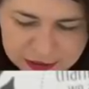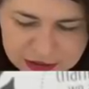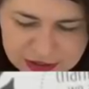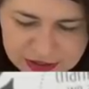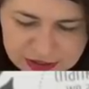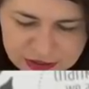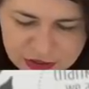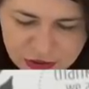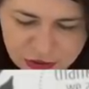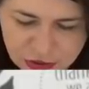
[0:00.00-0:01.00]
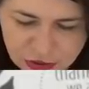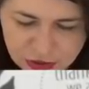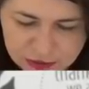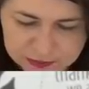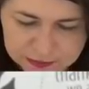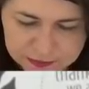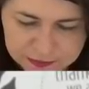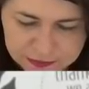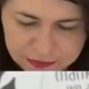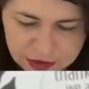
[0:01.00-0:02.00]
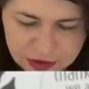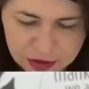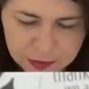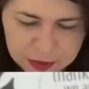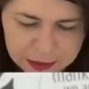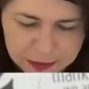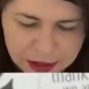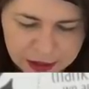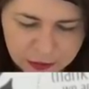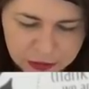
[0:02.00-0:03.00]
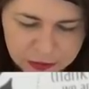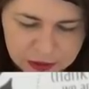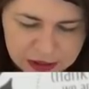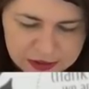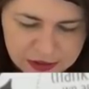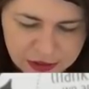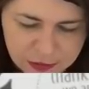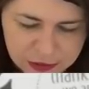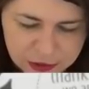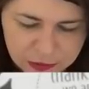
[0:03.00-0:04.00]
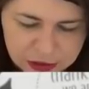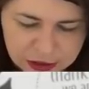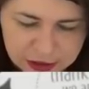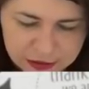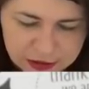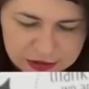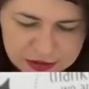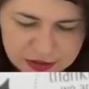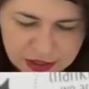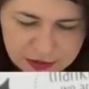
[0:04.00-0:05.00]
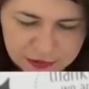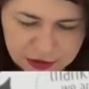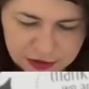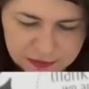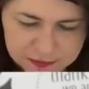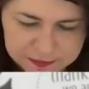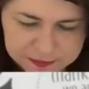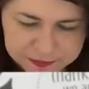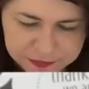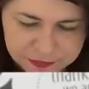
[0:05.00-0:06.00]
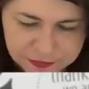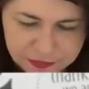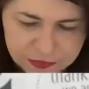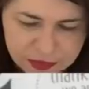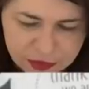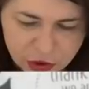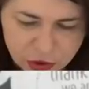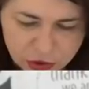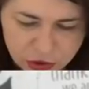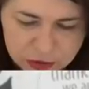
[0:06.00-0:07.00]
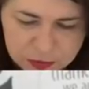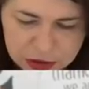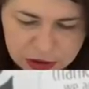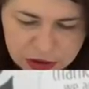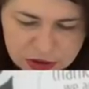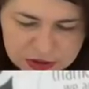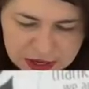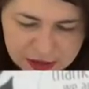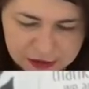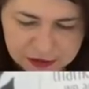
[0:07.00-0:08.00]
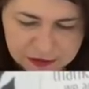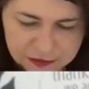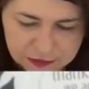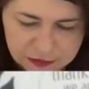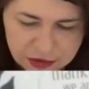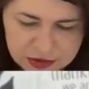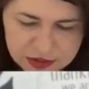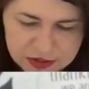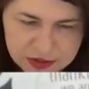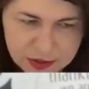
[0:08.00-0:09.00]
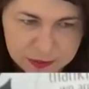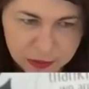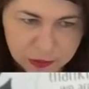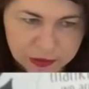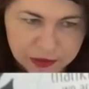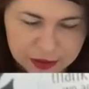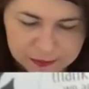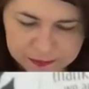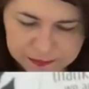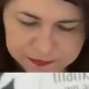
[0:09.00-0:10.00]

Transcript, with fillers: I just think it's so cute. I think the paper hug with me is the only one that we can't, that doesn't have a logo, but you can just add it because there's a separate one there.